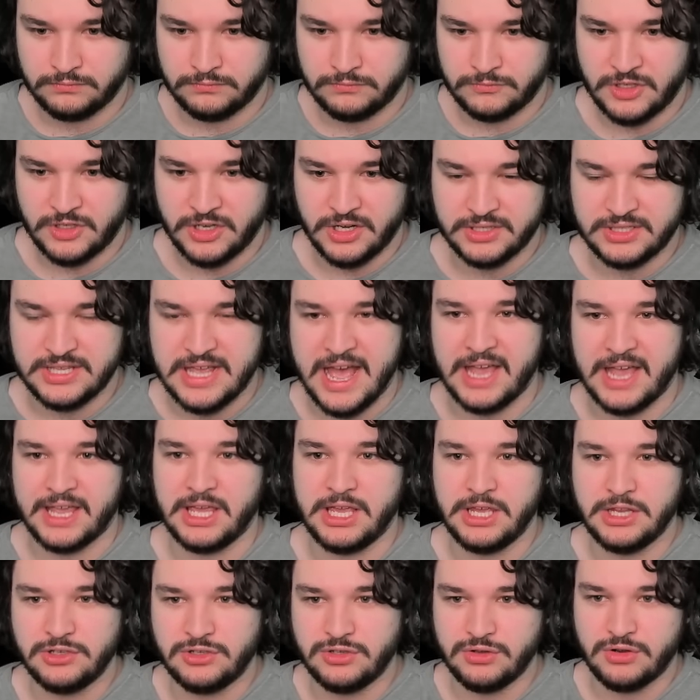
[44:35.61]
An attack
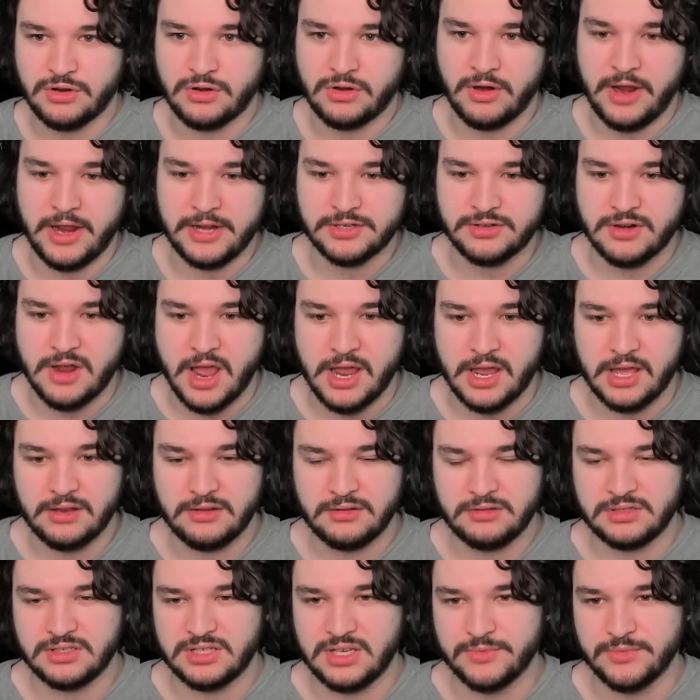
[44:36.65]
into Krayt
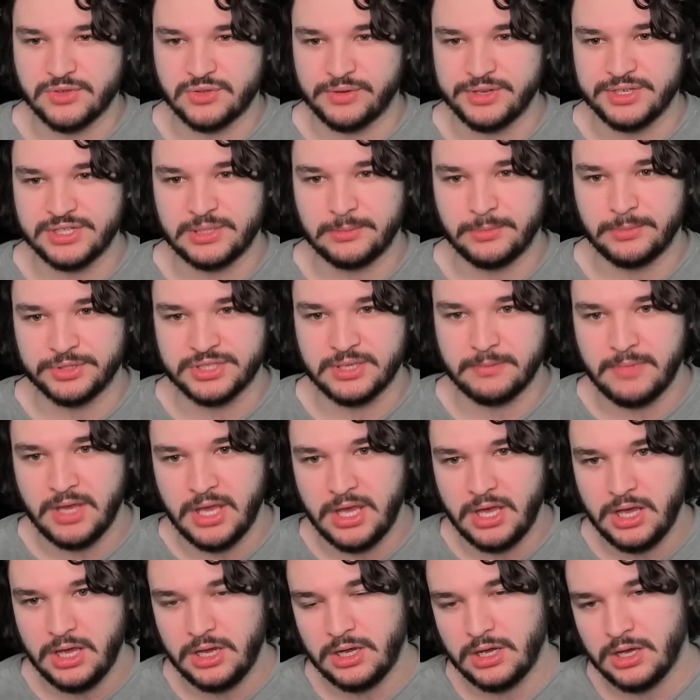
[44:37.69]
Dragon seems reasonable to
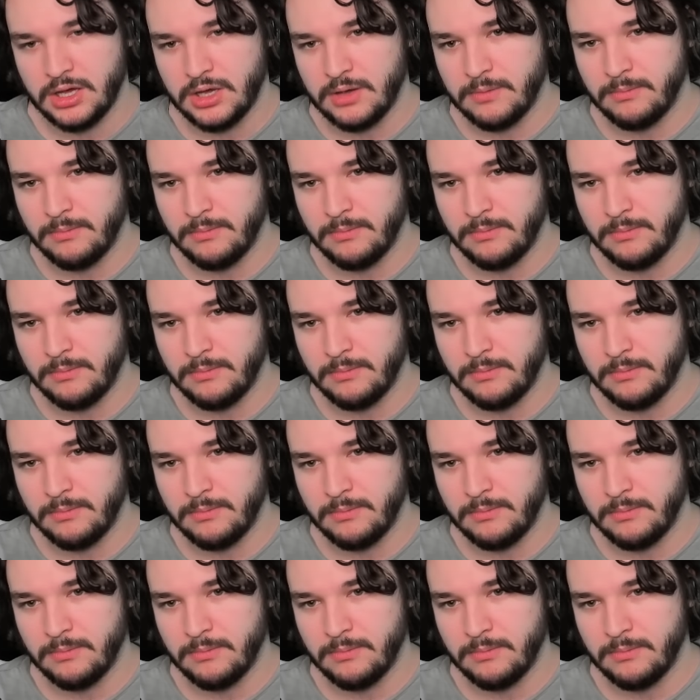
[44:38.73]
me.